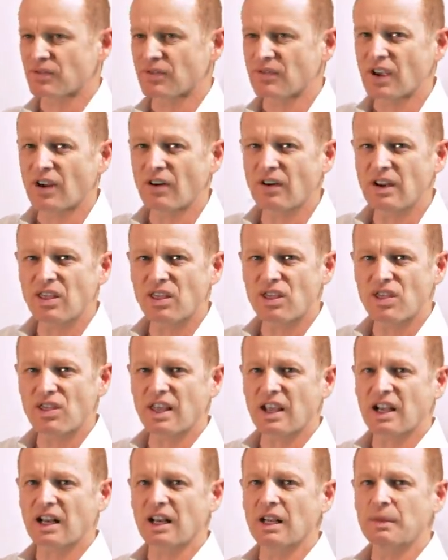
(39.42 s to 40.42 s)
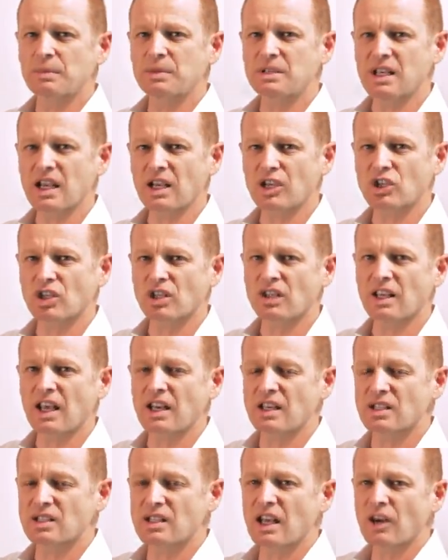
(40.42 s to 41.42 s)
a very thick lip section
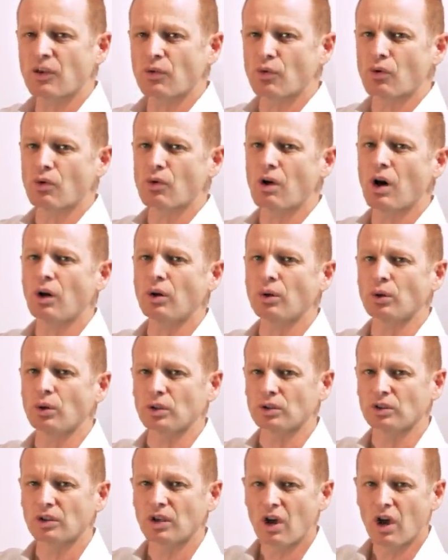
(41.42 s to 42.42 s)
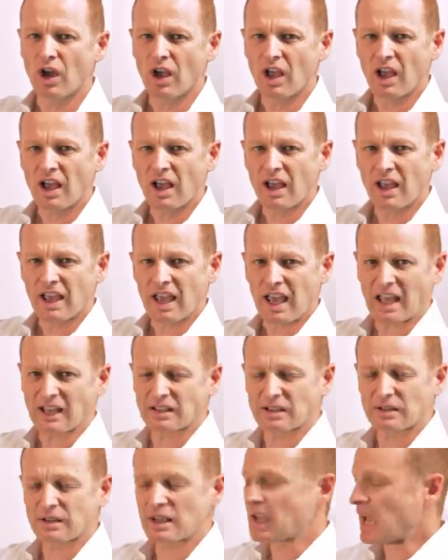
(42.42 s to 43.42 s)
that is then rolled.
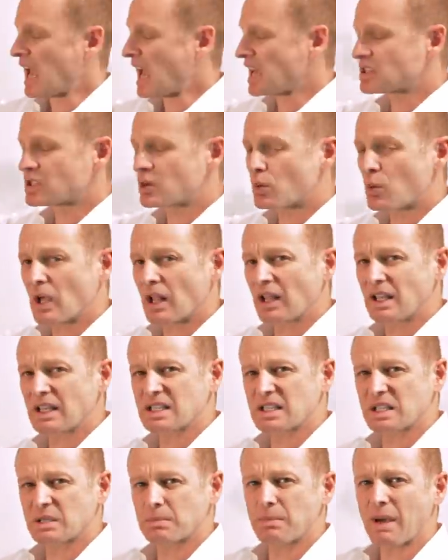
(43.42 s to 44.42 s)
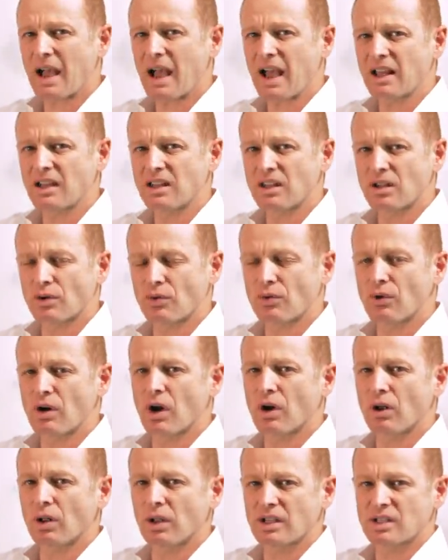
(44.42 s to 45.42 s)
And as the wheel is spun, the
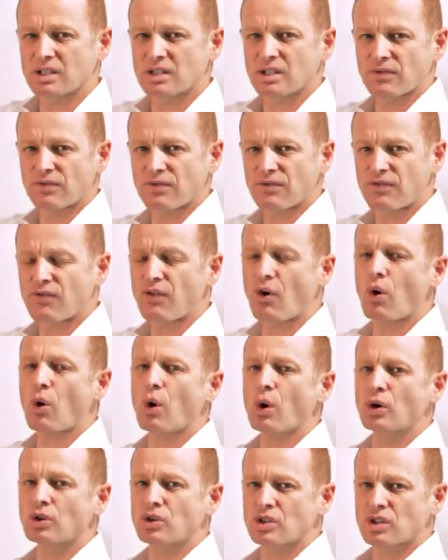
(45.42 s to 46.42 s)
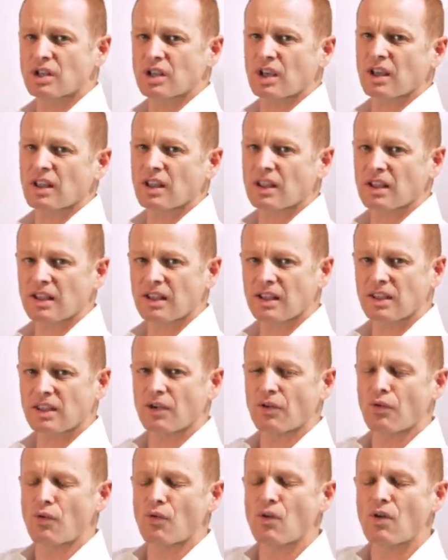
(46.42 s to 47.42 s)
rollers forge the,
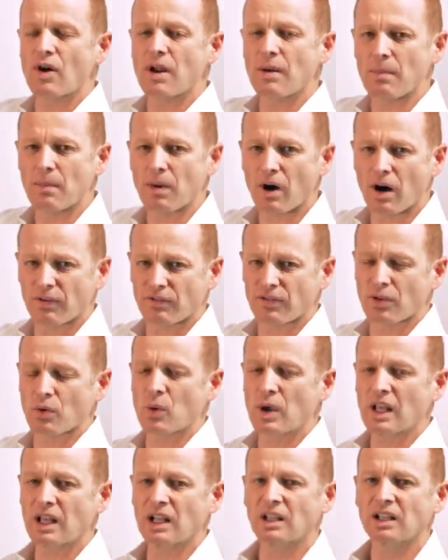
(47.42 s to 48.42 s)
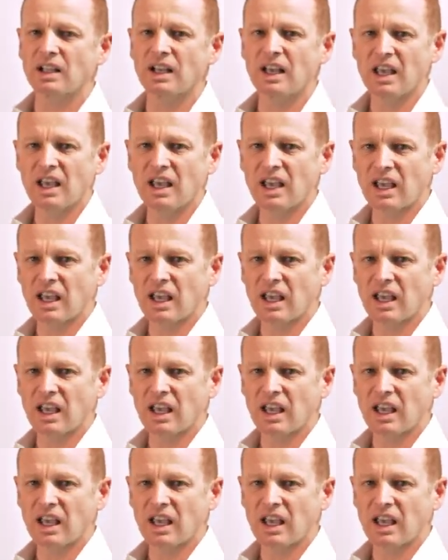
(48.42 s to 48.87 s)
the rim of the wheel